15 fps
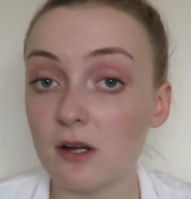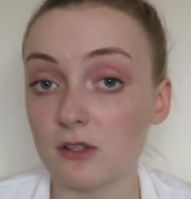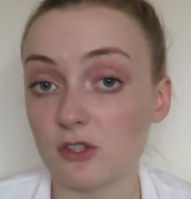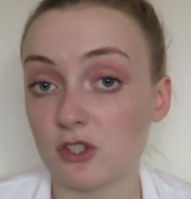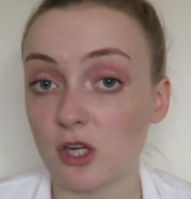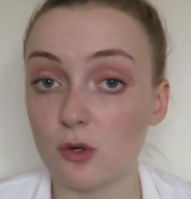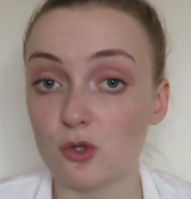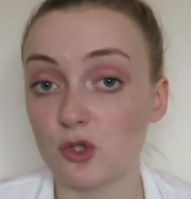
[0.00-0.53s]
on
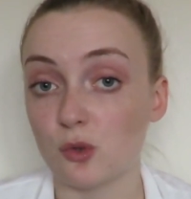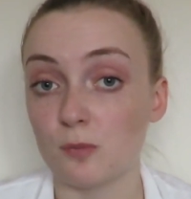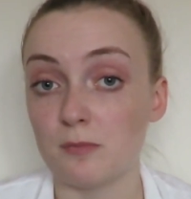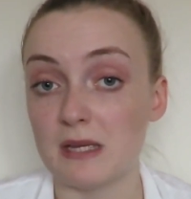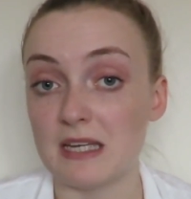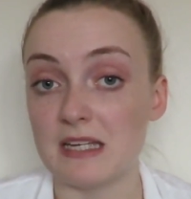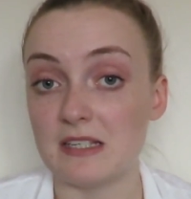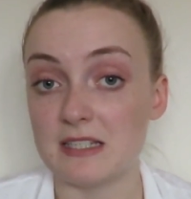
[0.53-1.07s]
social
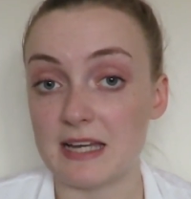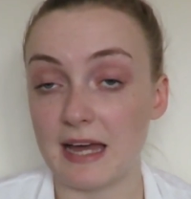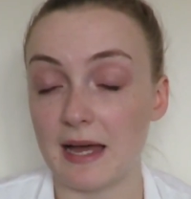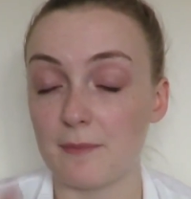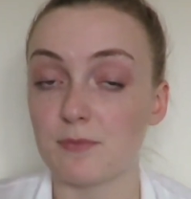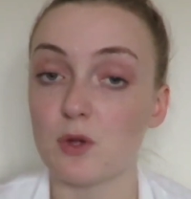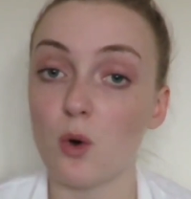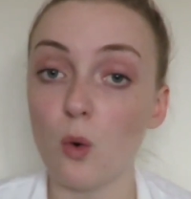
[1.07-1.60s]

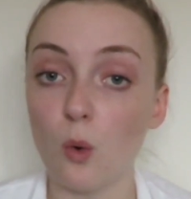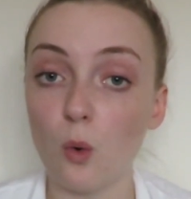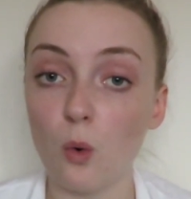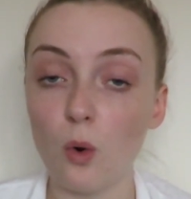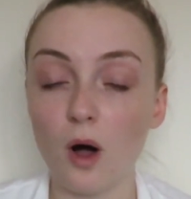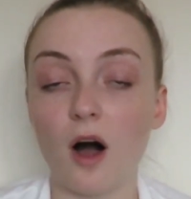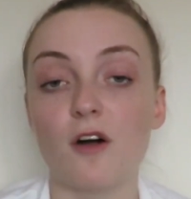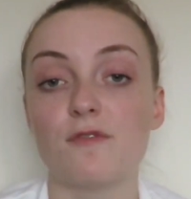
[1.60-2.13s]
media
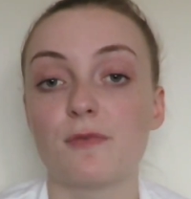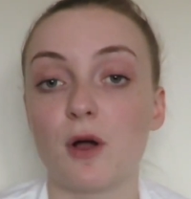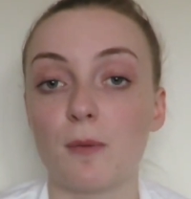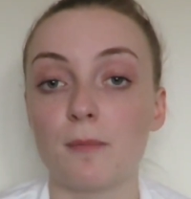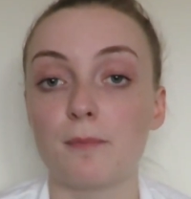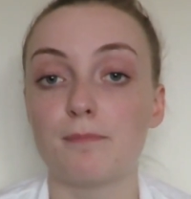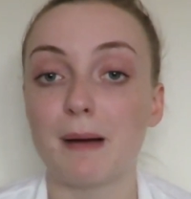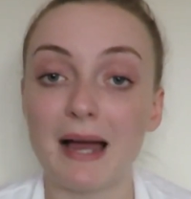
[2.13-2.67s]
or I've
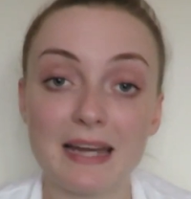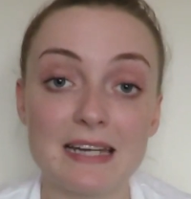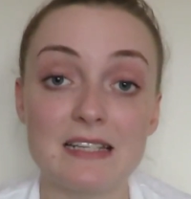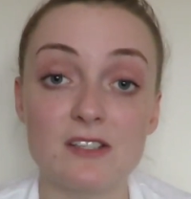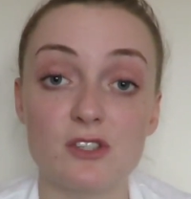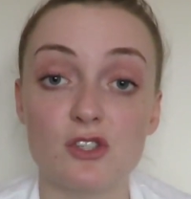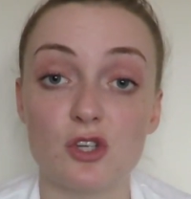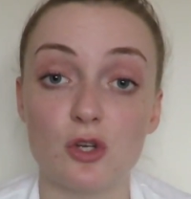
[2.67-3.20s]
gone back
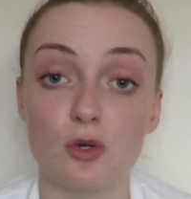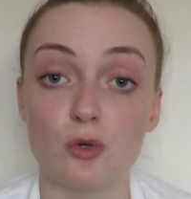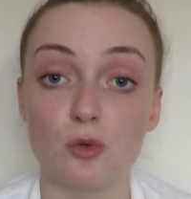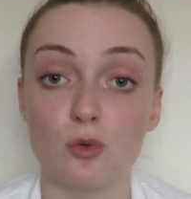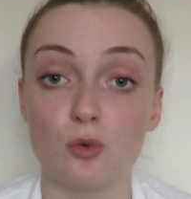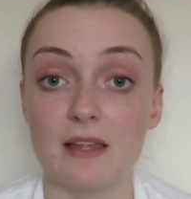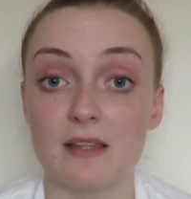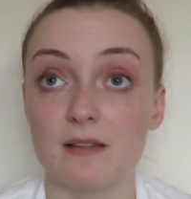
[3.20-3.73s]

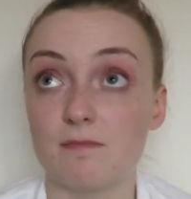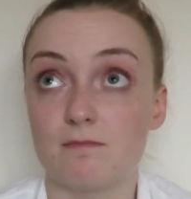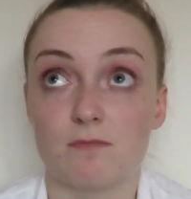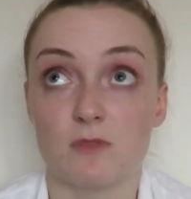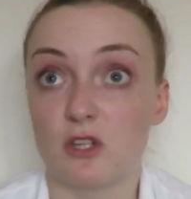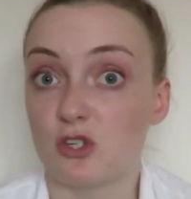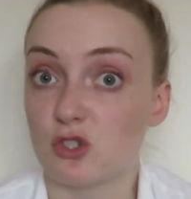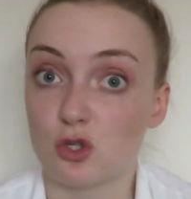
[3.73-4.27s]
into
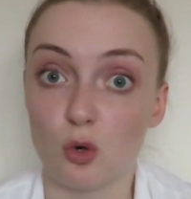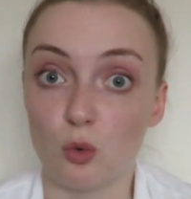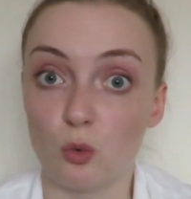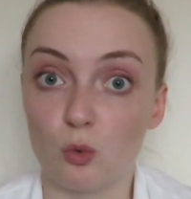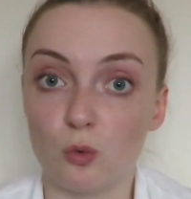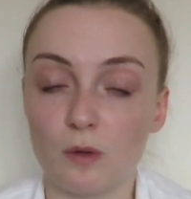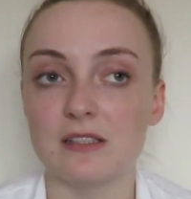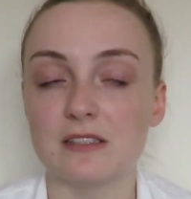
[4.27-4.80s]
the school,